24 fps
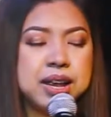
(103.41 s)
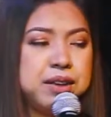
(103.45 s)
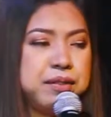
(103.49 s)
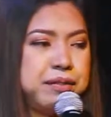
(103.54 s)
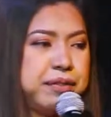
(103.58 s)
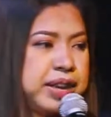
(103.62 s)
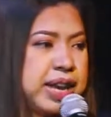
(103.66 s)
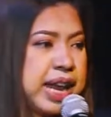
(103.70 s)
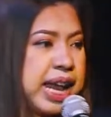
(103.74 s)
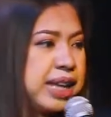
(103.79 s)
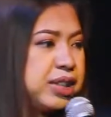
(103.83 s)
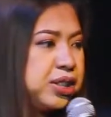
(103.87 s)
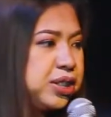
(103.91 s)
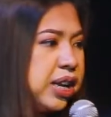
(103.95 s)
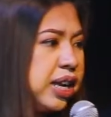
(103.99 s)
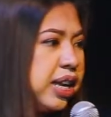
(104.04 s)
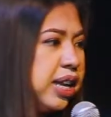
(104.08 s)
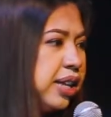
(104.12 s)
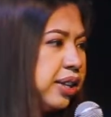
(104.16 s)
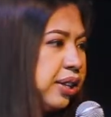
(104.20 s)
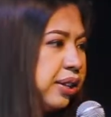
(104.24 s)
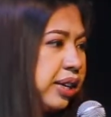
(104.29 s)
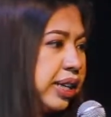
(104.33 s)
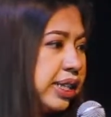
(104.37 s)
financial
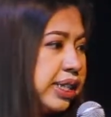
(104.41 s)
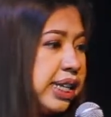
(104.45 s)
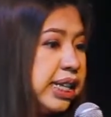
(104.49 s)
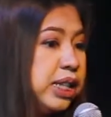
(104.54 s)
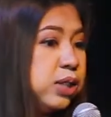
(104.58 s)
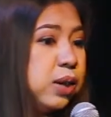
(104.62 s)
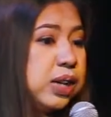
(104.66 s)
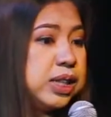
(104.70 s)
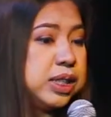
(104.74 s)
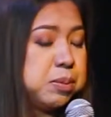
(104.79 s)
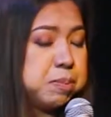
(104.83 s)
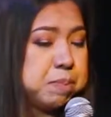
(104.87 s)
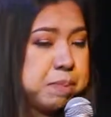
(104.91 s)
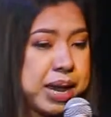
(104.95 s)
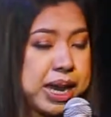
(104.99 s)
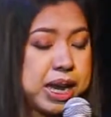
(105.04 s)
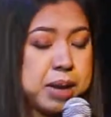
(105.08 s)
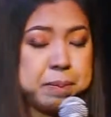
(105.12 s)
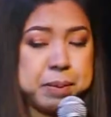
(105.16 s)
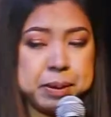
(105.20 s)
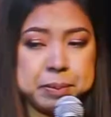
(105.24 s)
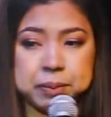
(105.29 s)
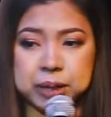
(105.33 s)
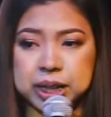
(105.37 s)
literacy to as
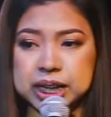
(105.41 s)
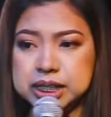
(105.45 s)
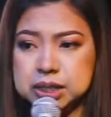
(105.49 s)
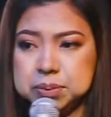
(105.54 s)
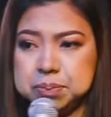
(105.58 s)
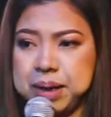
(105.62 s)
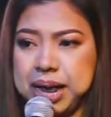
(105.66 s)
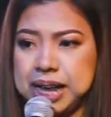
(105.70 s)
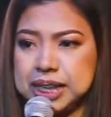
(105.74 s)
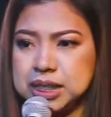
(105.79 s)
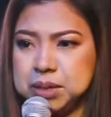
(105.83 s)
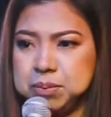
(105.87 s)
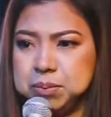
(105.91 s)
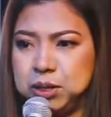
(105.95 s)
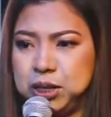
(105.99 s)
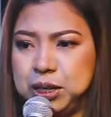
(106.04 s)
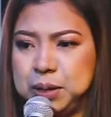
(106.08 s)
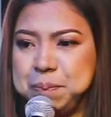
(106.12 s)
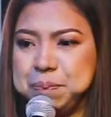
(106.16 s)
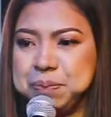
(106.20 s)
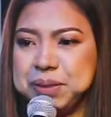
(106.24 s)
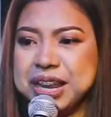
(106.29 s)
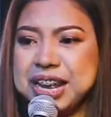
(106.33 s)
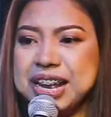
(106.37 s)
many people as
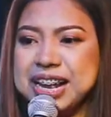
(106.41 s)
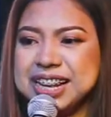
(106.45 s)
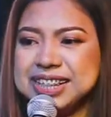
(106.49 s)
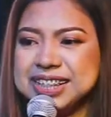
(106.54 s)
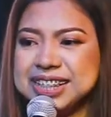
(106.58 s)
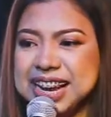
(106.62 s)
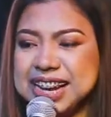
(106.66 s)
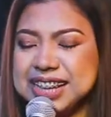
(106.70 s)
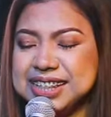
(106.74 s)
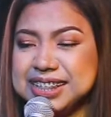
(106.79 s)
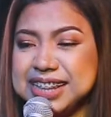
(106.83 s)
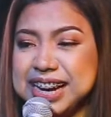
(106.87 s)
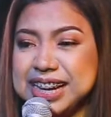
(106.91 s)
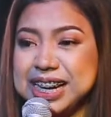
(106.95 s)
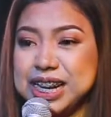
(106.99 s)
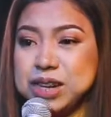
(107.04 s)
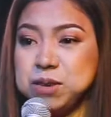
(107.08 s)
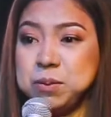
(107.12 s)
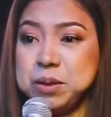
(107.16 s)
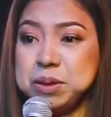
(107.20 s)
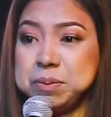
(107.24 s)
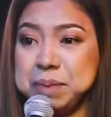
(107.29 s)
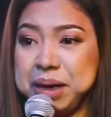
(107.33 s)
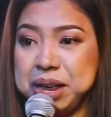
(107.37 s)
possible. So I
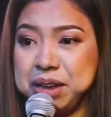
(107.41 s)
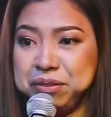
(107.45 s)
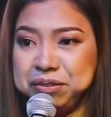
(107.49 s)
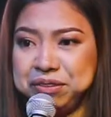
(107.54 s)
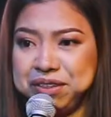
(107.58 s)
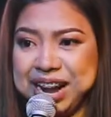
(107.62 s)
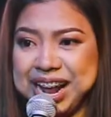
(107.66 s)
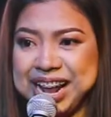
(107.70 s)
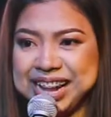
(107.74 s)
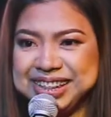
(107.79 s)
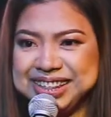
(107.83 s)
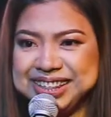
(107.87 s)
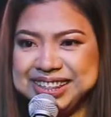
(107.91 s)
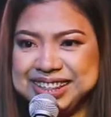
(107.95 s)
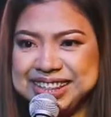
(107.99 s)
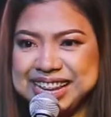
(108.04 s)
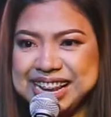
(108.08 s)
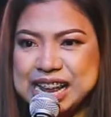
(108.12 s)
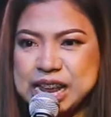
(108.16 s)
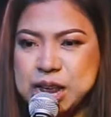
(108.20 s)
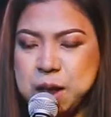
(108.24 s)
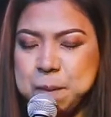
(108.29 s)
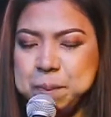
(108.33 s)
started with my friends.